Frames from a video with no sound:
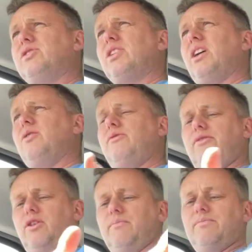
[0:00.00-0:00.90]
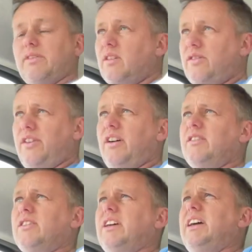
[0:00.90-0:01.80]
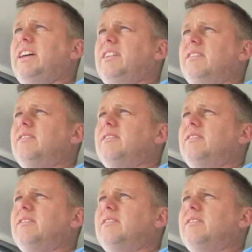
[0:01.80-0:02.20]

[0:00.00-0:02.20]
to go from third gear,